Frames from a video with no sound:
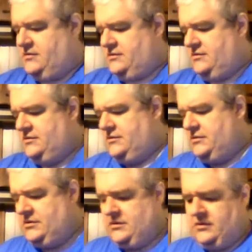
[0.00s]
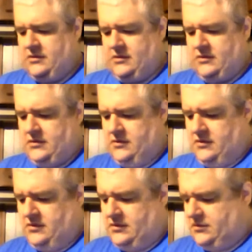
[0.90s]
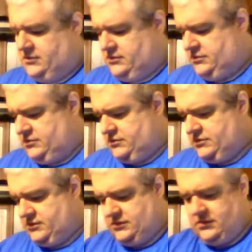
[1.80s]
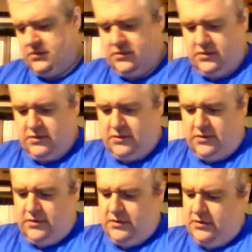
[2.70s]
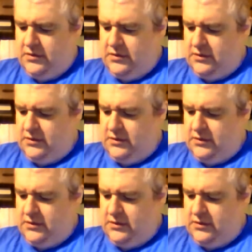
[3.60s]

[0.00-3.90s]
Nobody speaks.